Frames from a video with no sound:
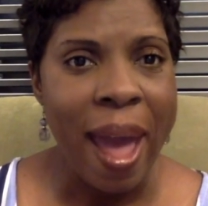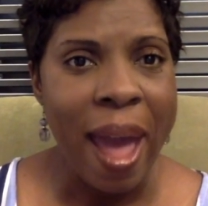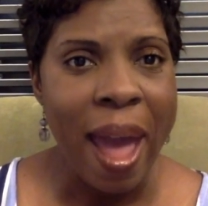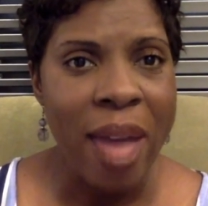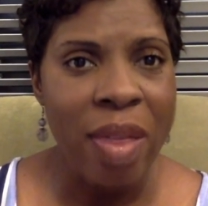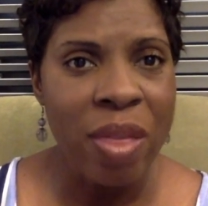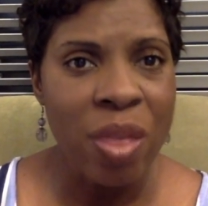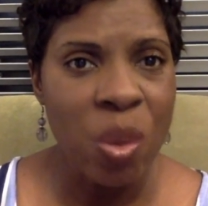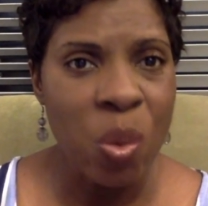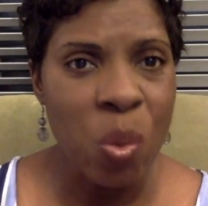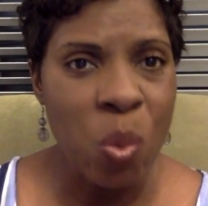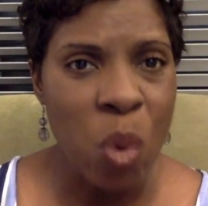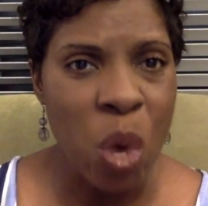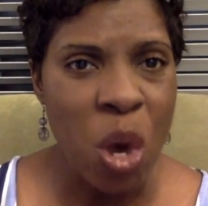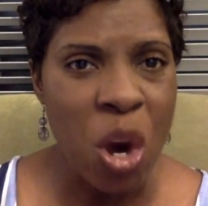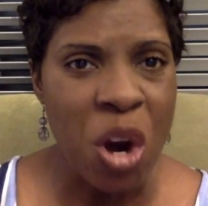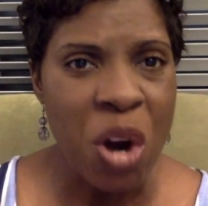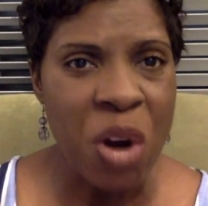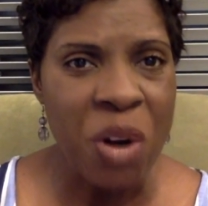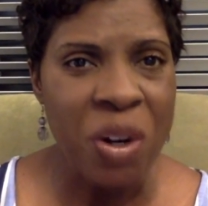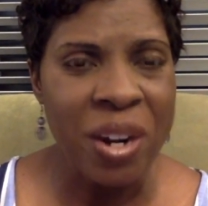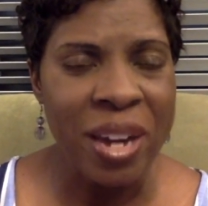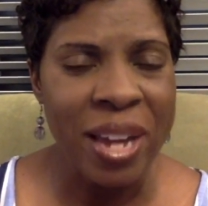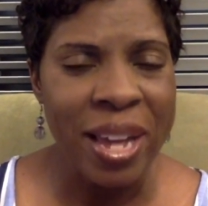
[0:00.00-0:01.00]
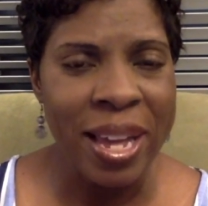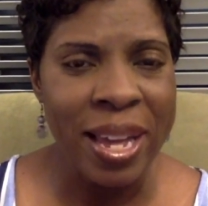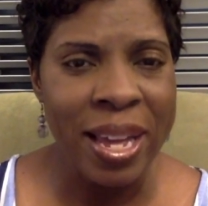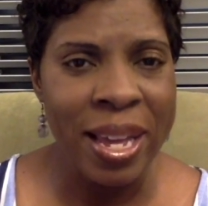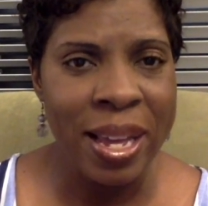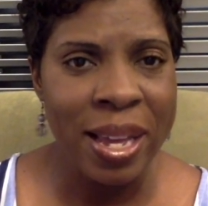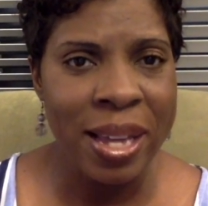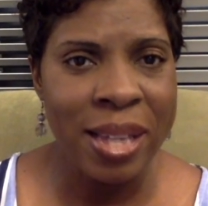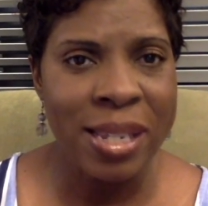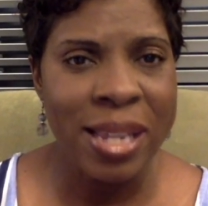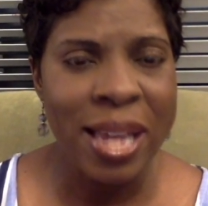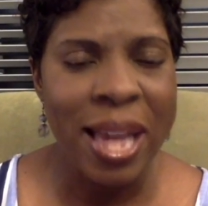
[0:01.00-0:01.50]
And the word
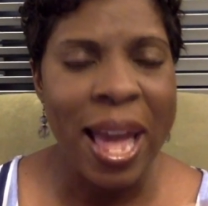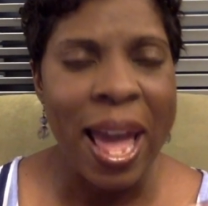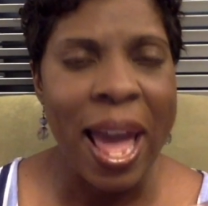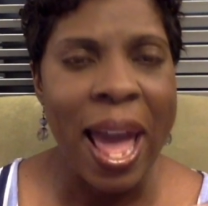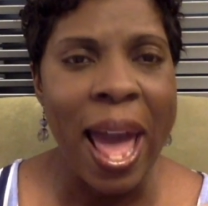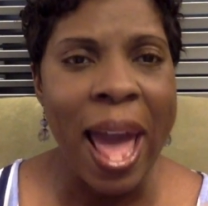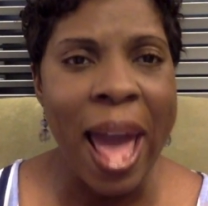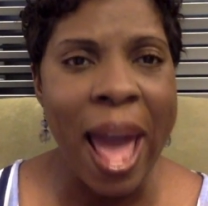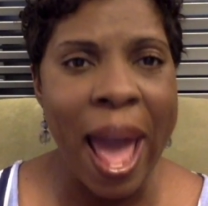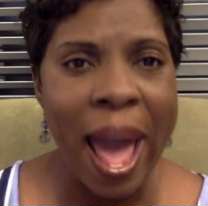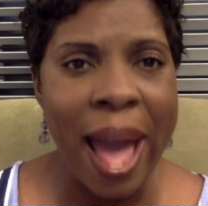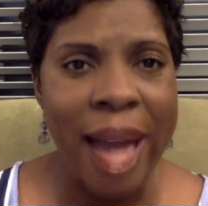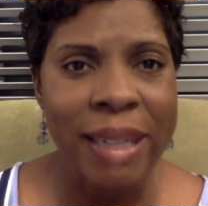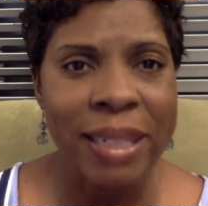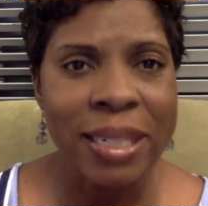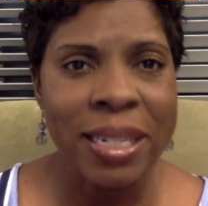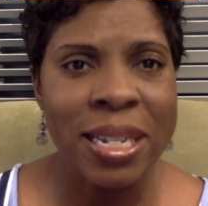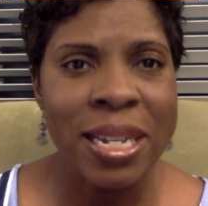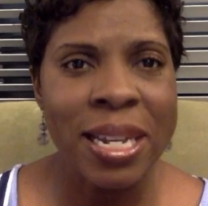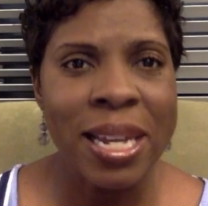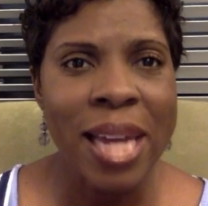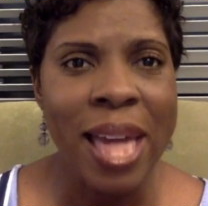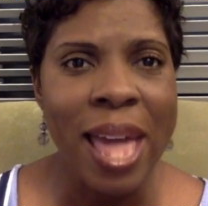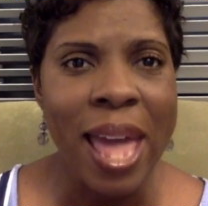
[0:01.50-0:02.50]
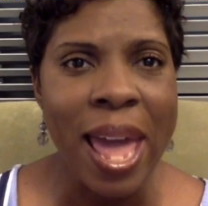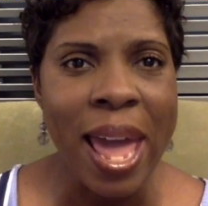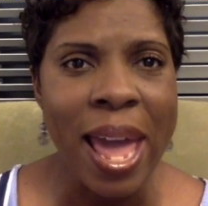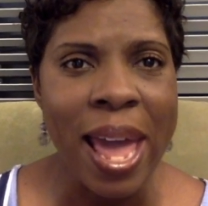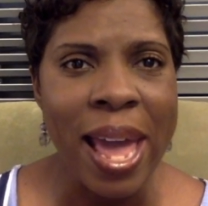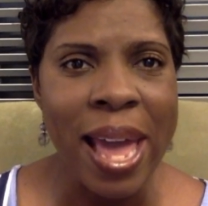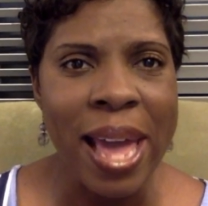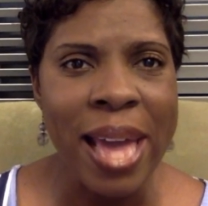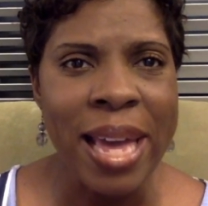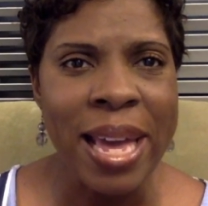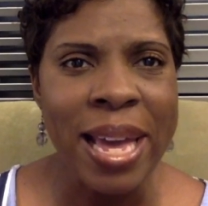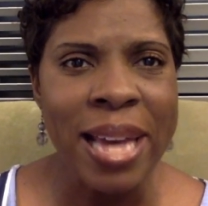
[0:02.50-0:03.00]
is ACT.
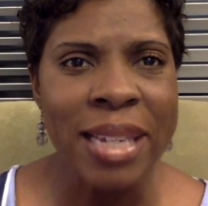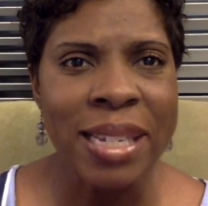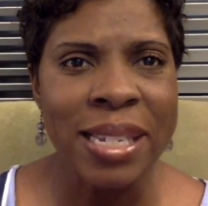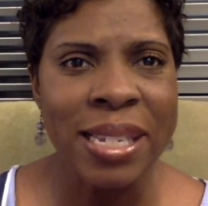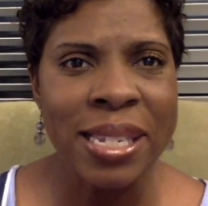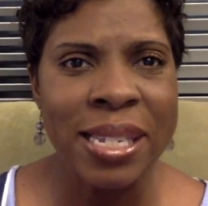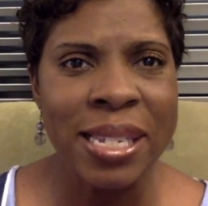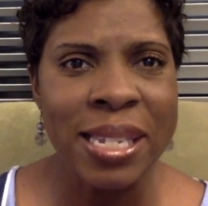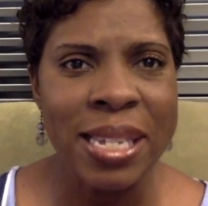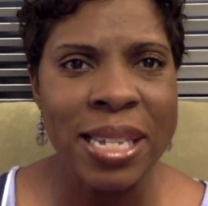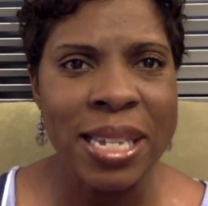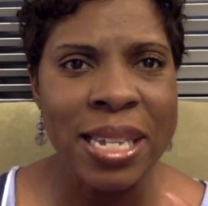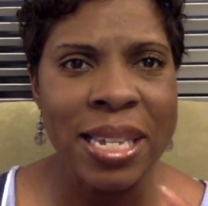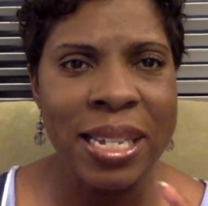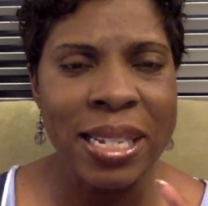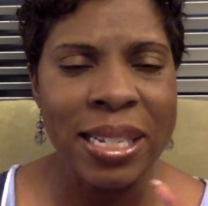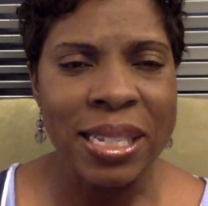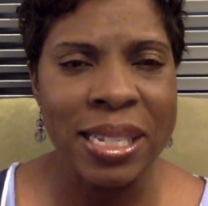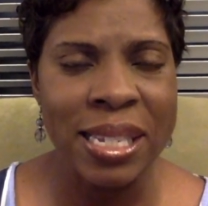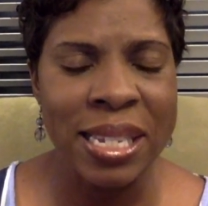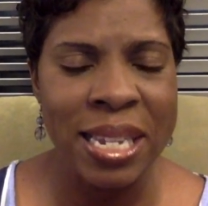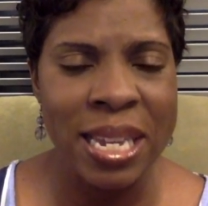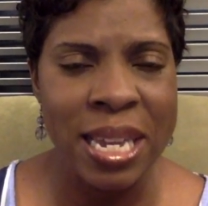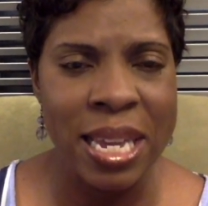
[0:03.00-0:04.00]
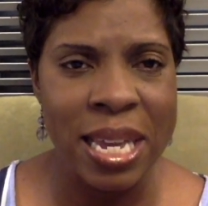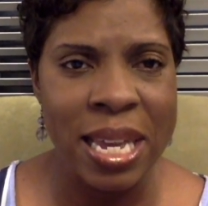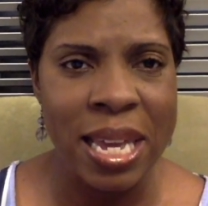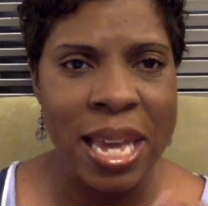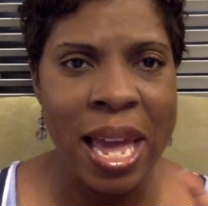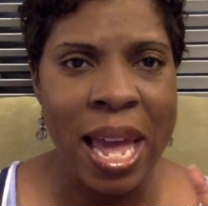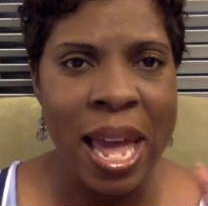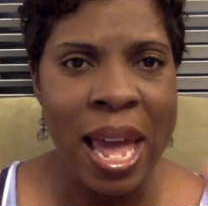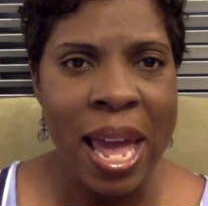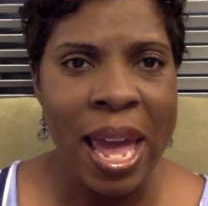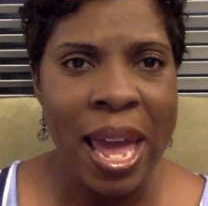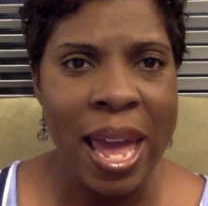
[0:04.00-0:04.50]
ACT.
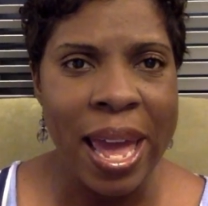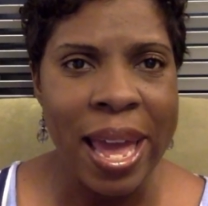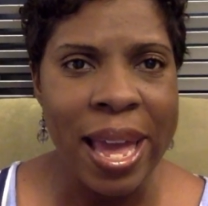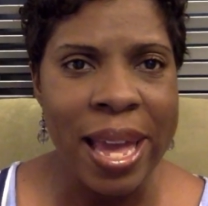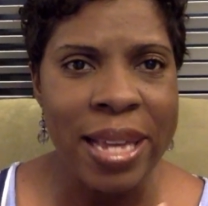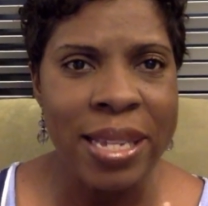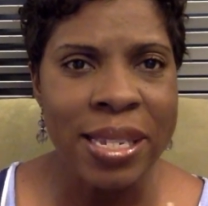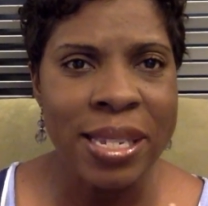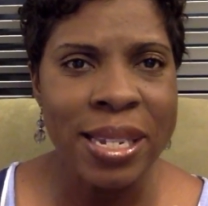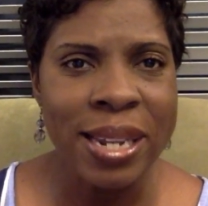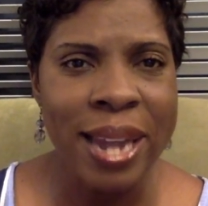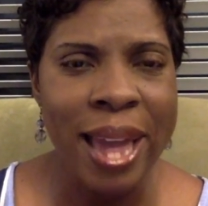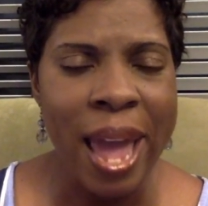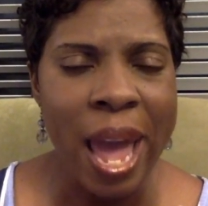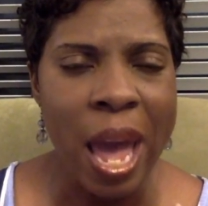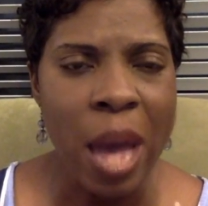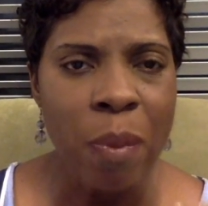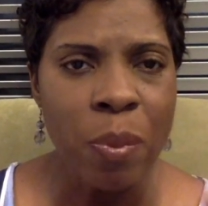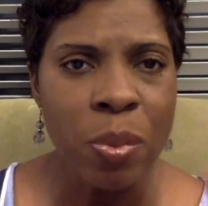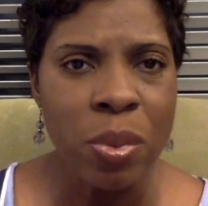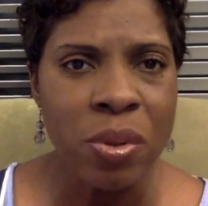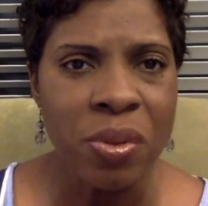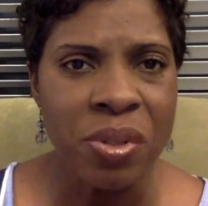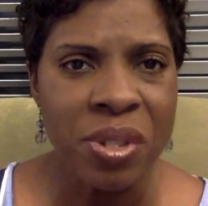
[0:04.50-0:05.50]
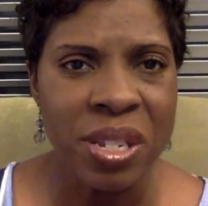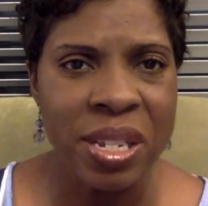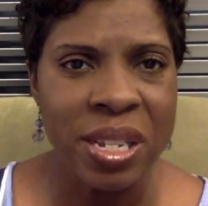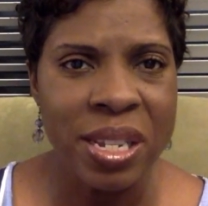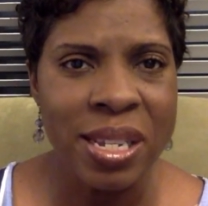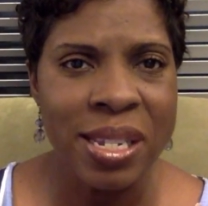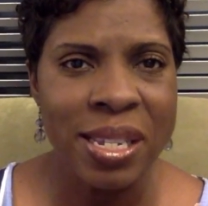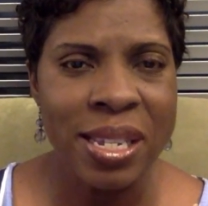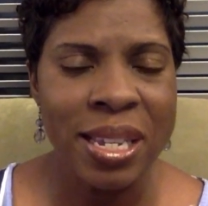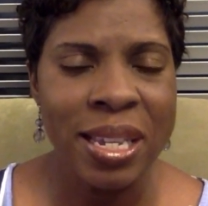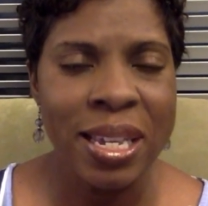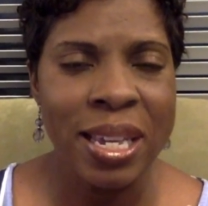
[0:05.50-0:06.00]
A is in apple, C
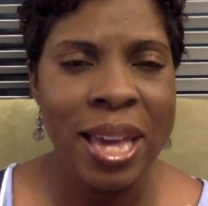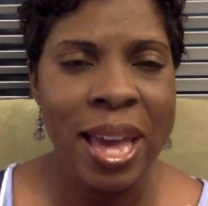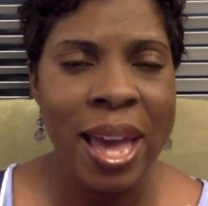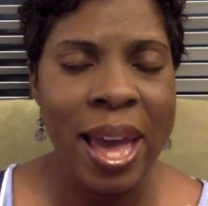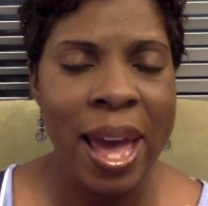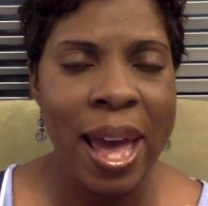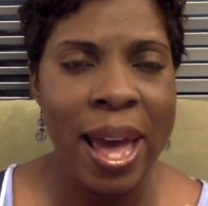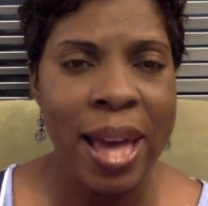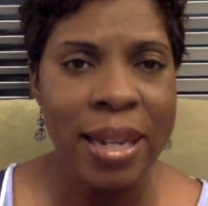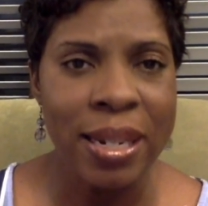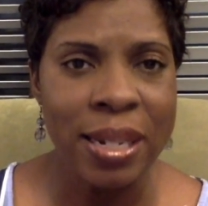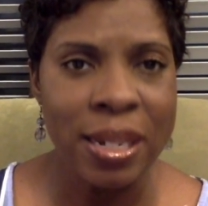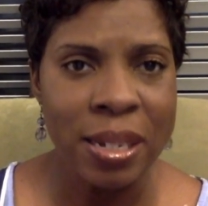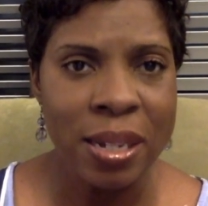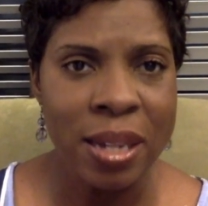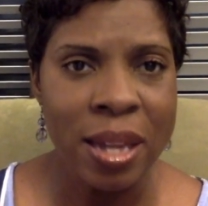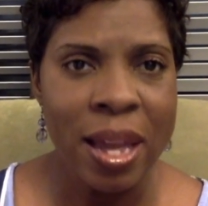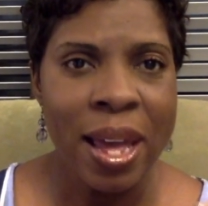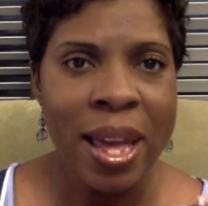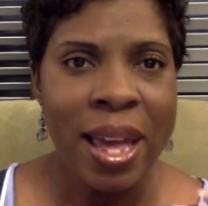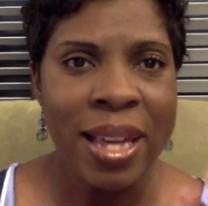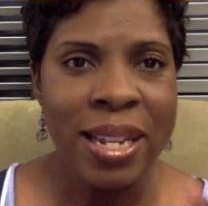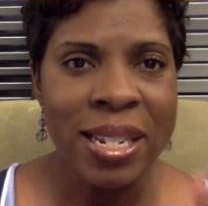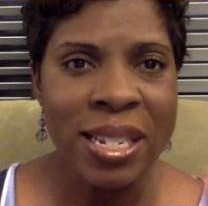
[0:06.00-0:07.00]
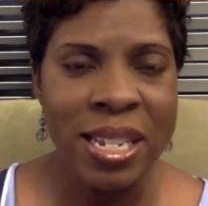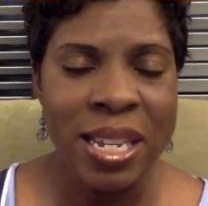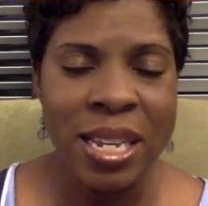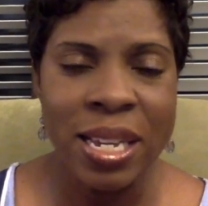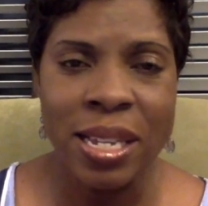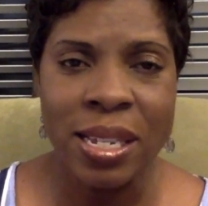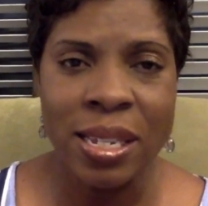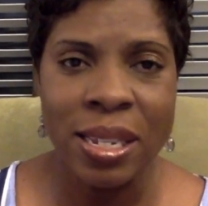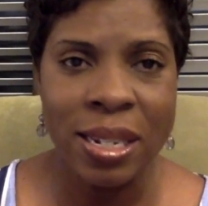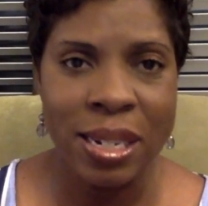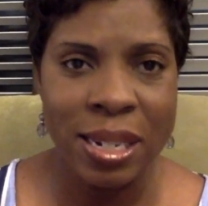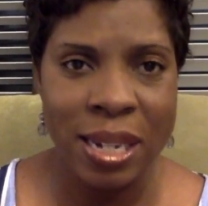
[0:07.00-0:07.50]
is in cat, T
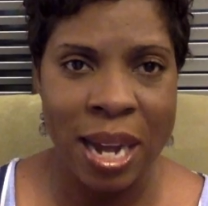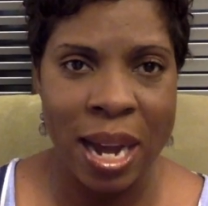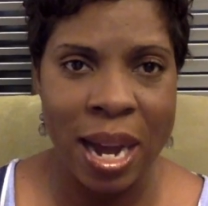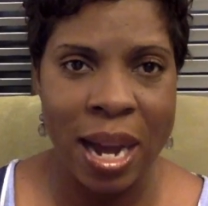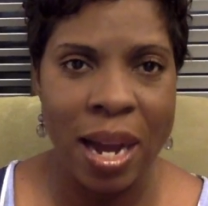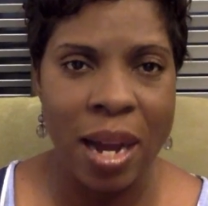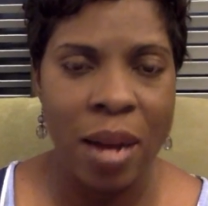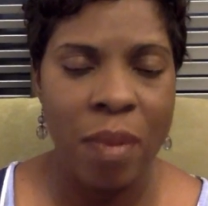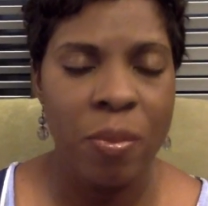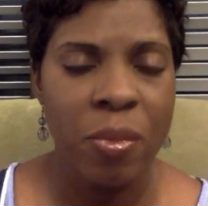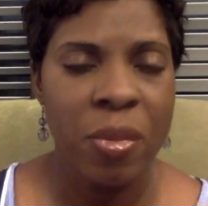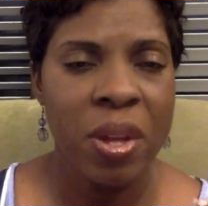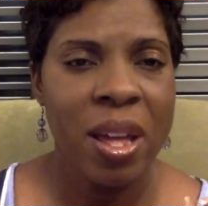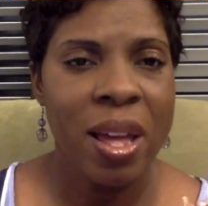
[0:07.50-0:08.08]
is in Tom.